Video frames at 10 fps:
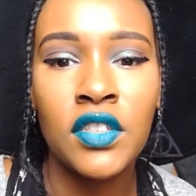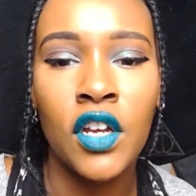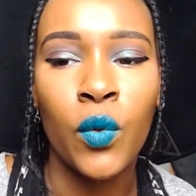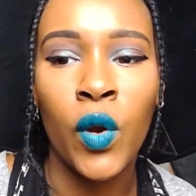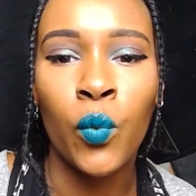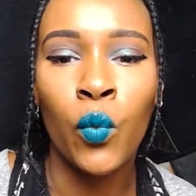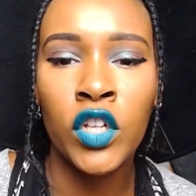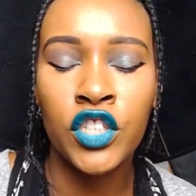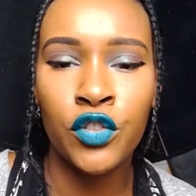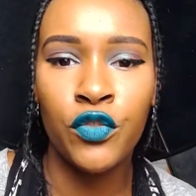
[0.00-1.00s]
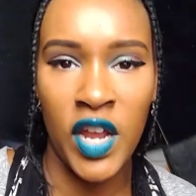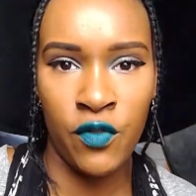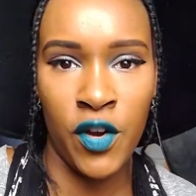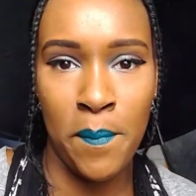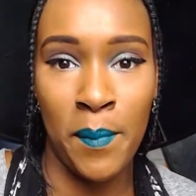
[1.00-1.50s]
is a good one. What's your
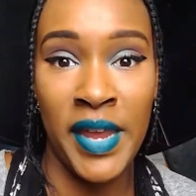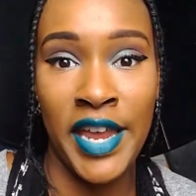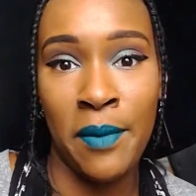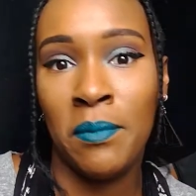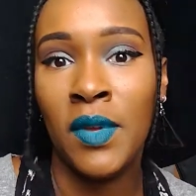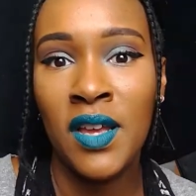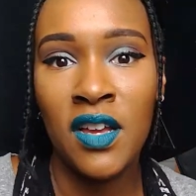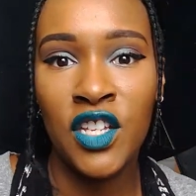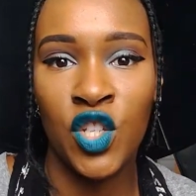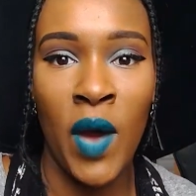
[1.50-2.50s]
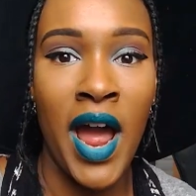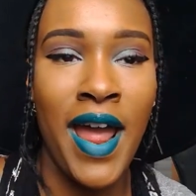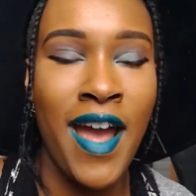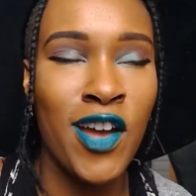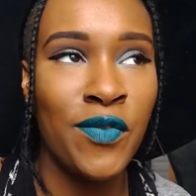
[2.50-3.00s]
favorite meme? So
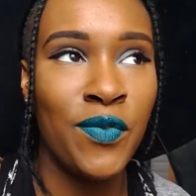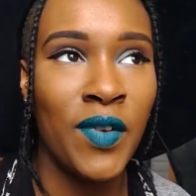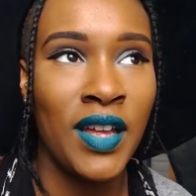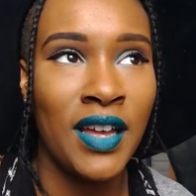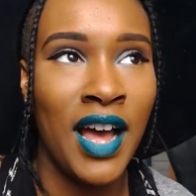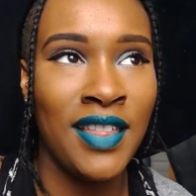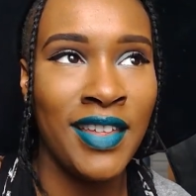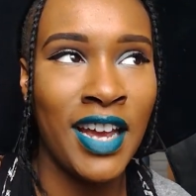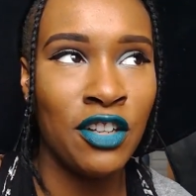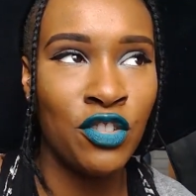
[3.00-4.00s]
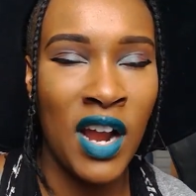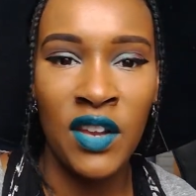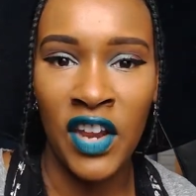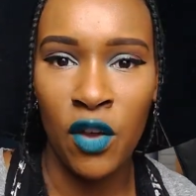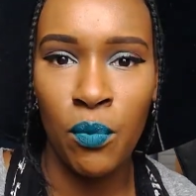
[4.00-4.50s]
I think I'll try
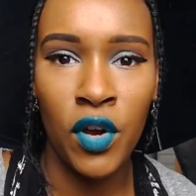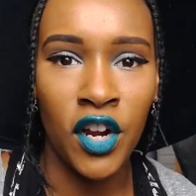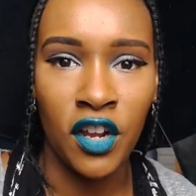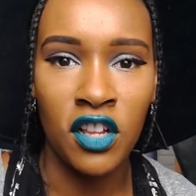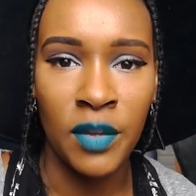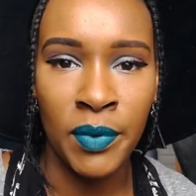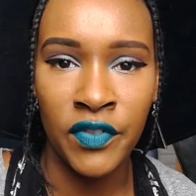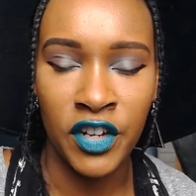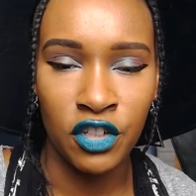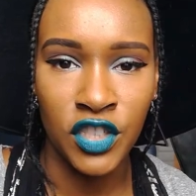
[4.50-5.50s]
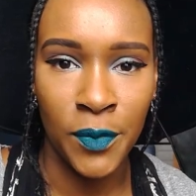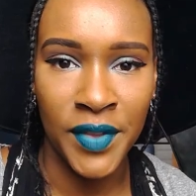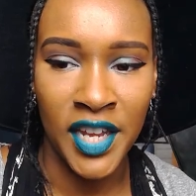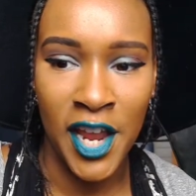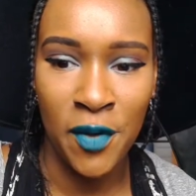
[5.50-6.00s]
and like put a clip of it or
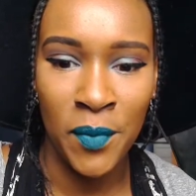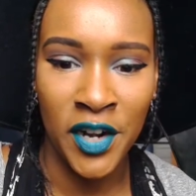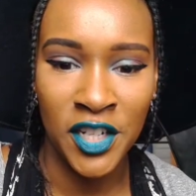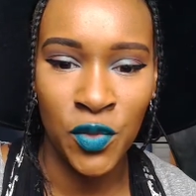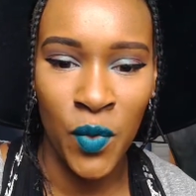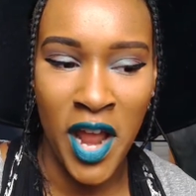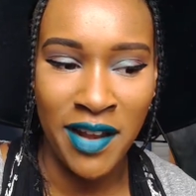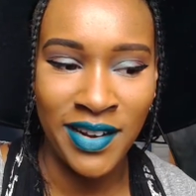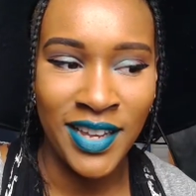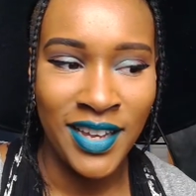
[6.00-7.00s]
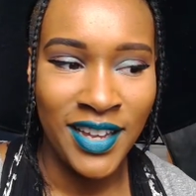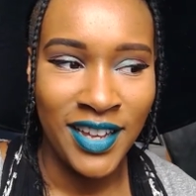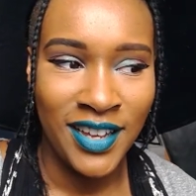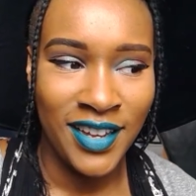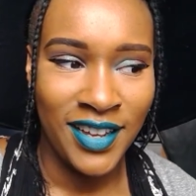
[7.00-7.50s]
something in, but it's when
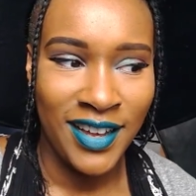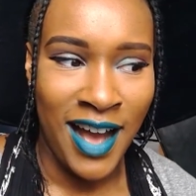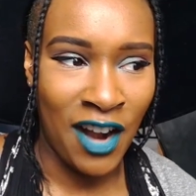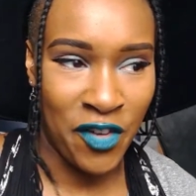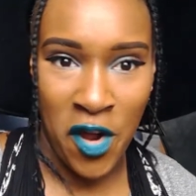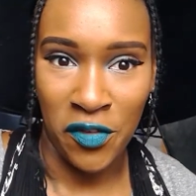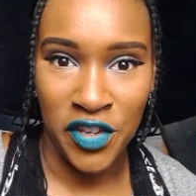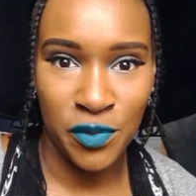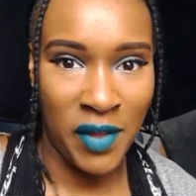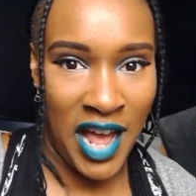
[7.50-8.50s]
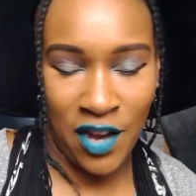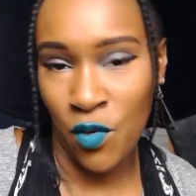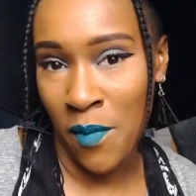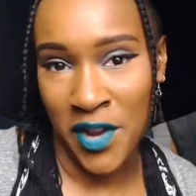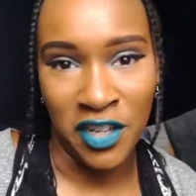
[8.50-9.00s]
I don't know, this black
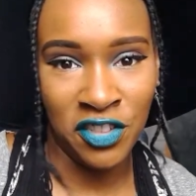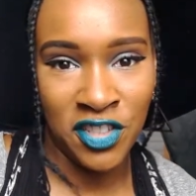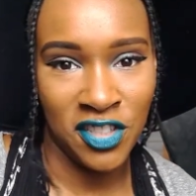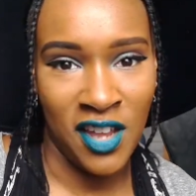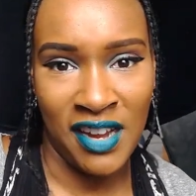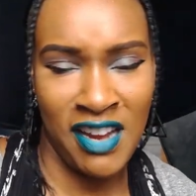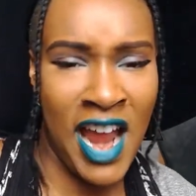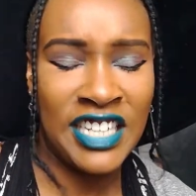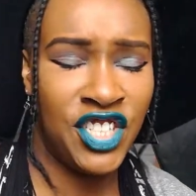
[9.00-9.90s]
woman is just like, I